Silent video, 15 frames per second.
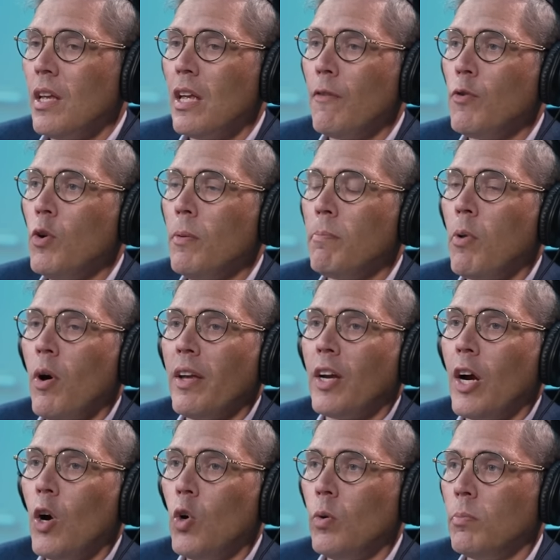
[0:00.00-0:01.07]
If you're buying
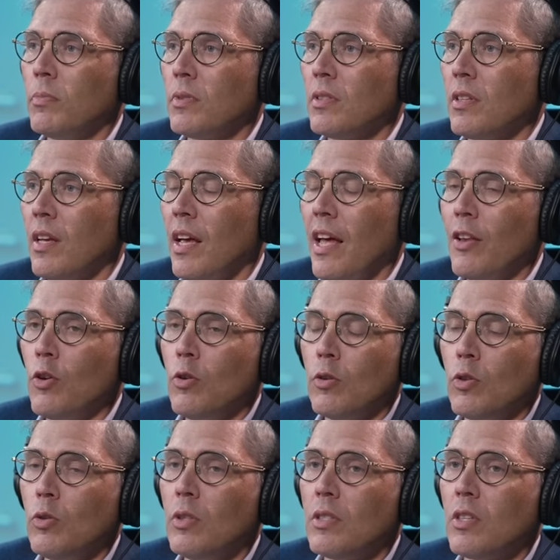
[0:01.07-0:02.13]
homes and you
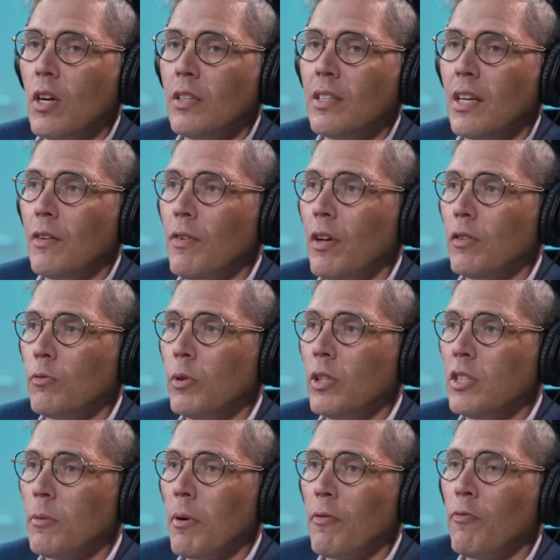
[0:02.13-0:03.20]
you decide to get involved in real
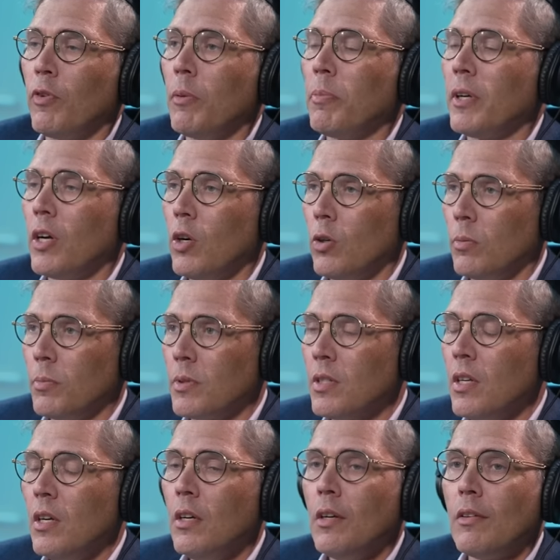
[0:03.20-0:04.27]
estate by flipping homes
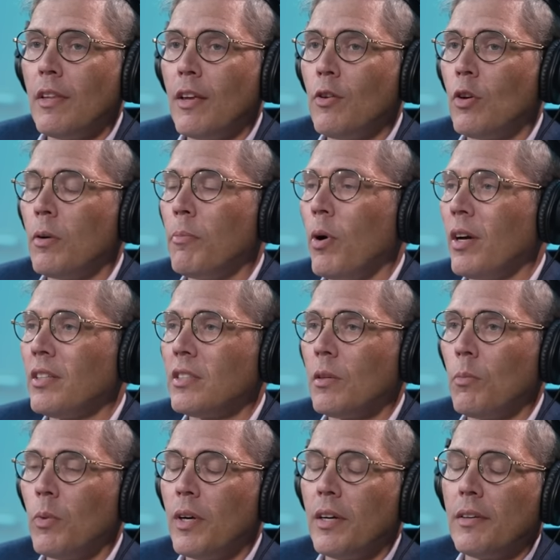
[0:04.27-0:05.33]
that you could buy
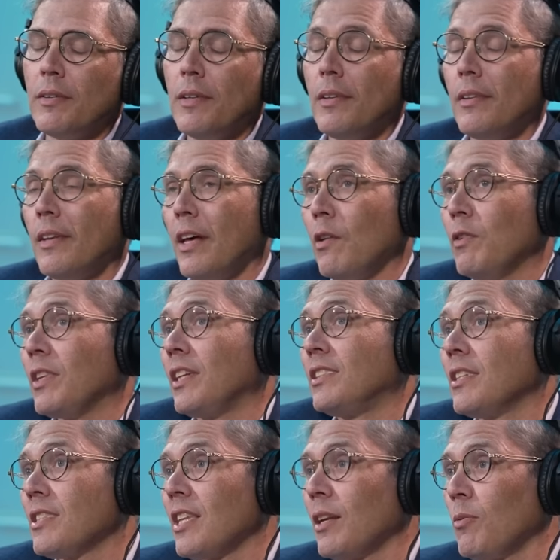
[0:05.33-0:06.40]
somewhere, I don't know if it
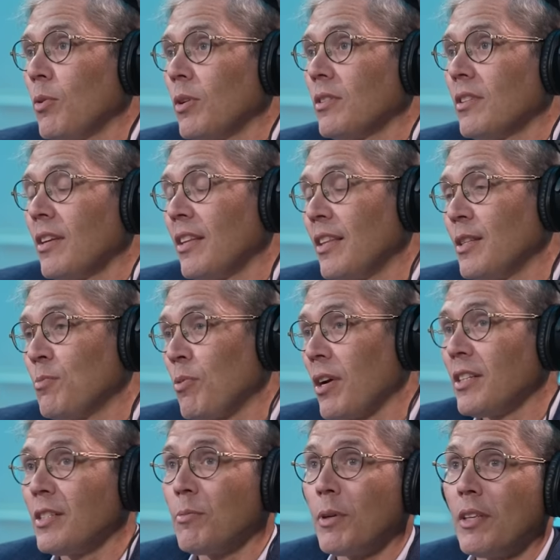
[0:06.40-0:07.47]
exists anywhere at these
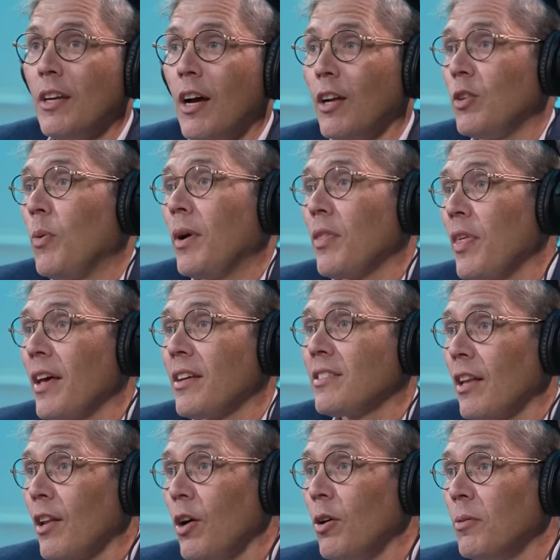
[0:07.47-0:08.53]
prices, but a
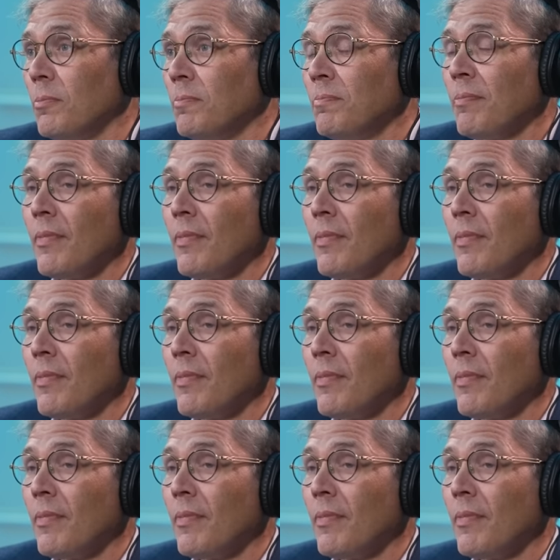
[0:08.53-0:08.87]
$20,000 home,